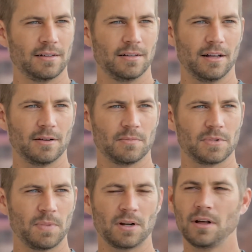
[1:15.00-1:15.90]
and
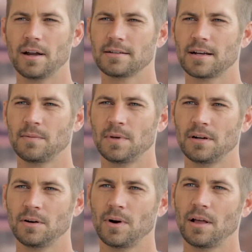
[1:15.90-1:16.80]
spend a lot of time in
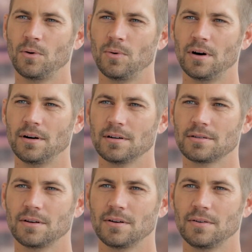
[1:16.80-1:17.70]
and around the water.
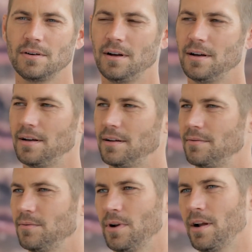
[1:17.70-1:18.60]
So
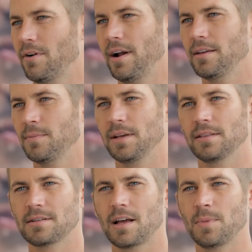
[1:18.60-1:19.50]
whenever I can make
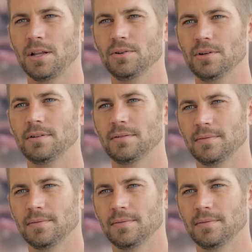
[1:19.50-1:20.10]
the time, I do it.